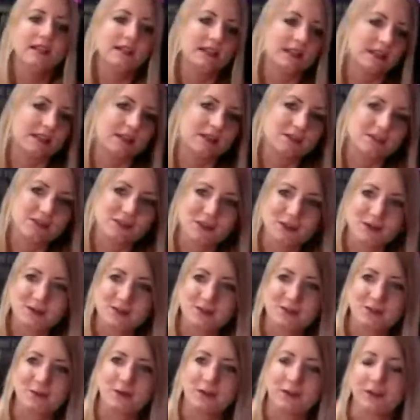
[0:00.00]
you know, there's
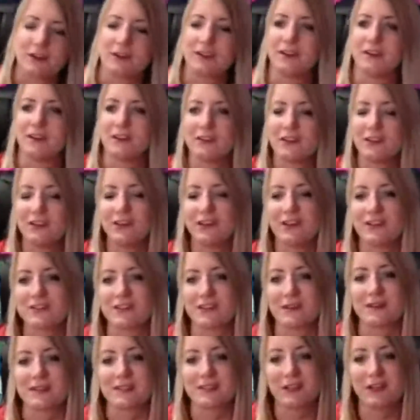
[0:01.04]
always someone knocking on the door.
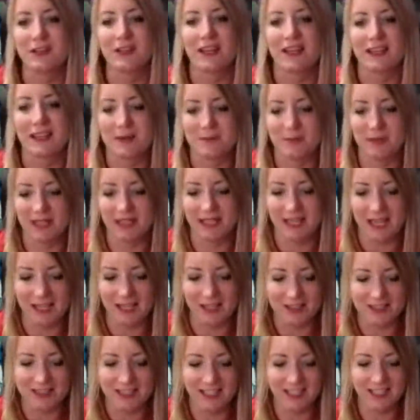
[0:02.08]
So it's all like a bit
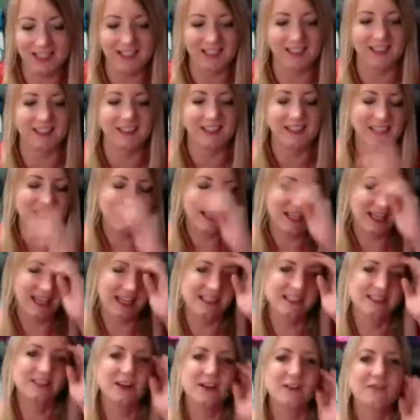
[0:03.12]
chaotic and
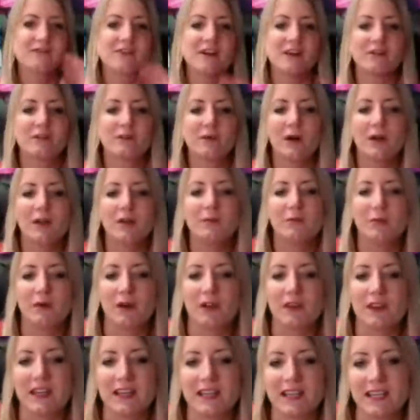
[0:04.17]
it's not for everyone,
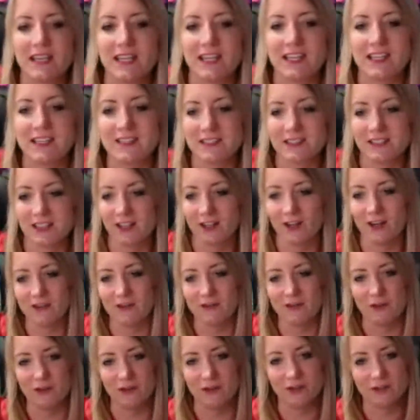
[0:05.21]
but it is a lot of
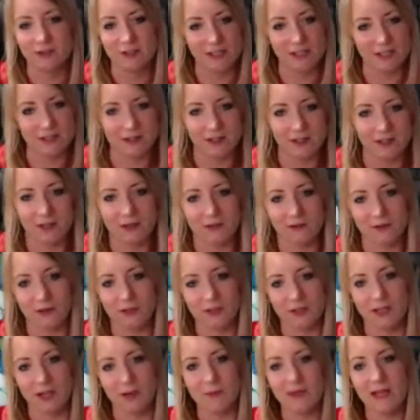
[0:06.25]
fun. It is a lot of
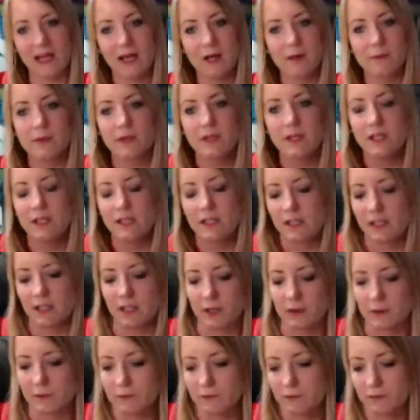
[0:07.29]
fun. And we help, you
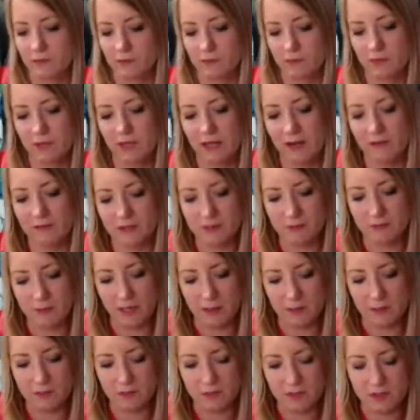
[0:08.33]
know, we average
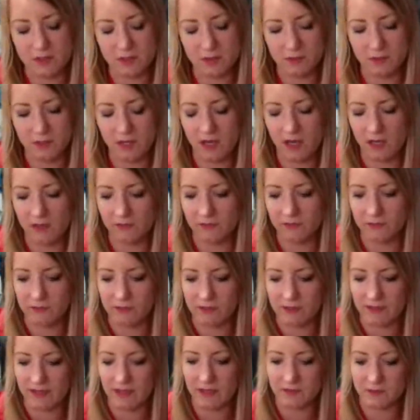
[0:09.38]
about between 2,500 to
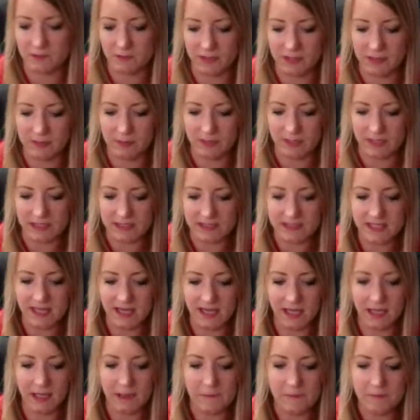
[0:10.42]
3,000 people in each
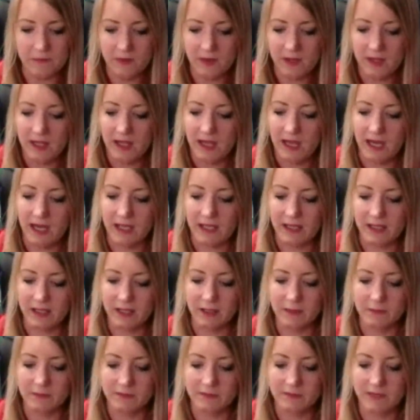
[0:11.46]
time.
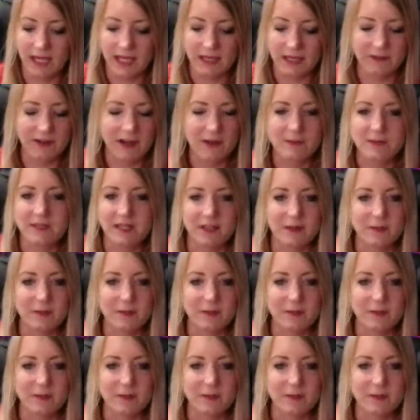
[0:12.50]
And 95% of